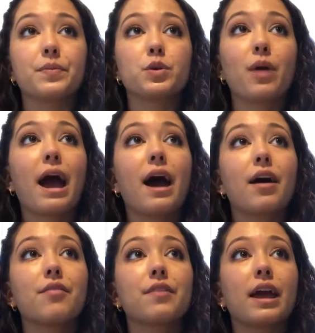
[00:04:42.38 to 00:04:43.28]
you
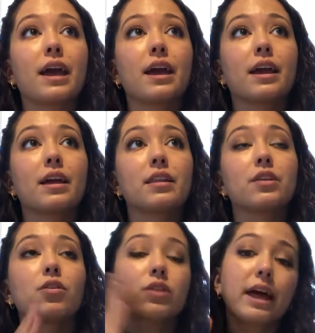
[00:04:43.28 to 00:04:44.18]
have a
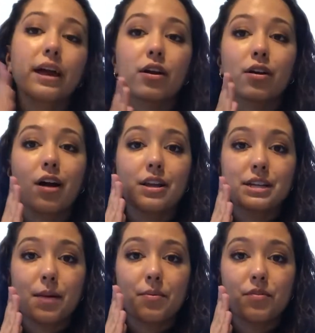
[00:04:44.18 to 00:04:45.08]
little layer on
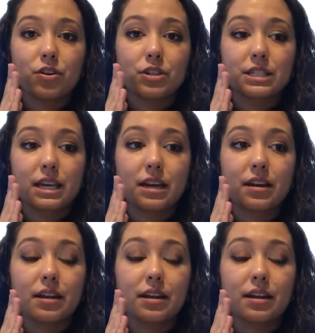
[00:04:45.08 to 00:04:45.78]
top of your skin.